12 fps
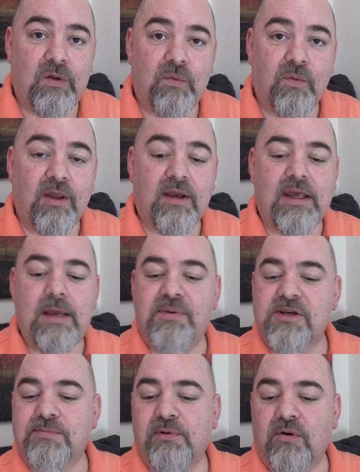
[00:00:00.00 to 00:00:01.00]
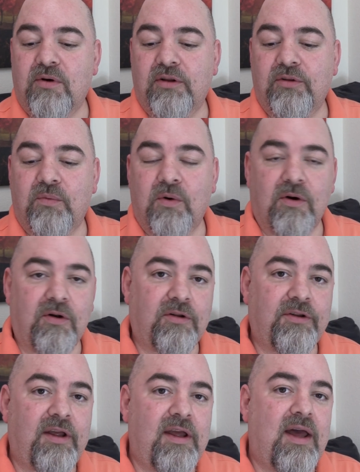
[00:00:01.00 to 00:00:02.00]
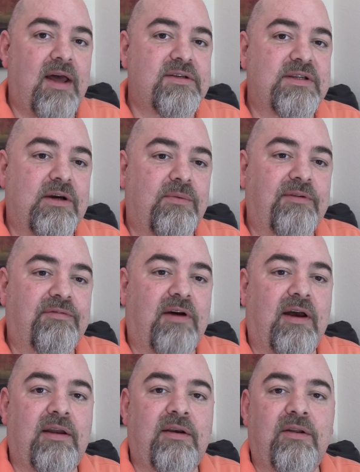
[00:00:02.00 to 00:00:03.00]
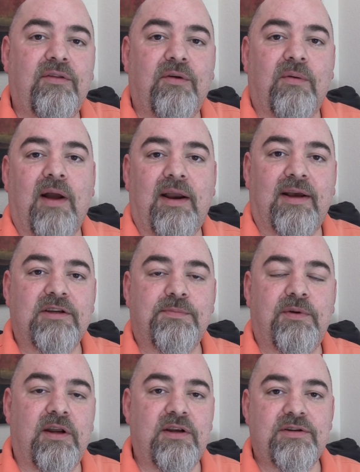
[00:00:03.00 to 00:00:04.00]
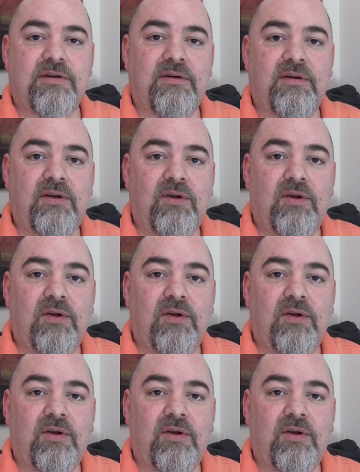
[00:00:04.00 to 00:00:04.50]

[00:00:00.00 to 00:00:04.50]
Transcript: We're going to keep exploring the world until we find the right explanation,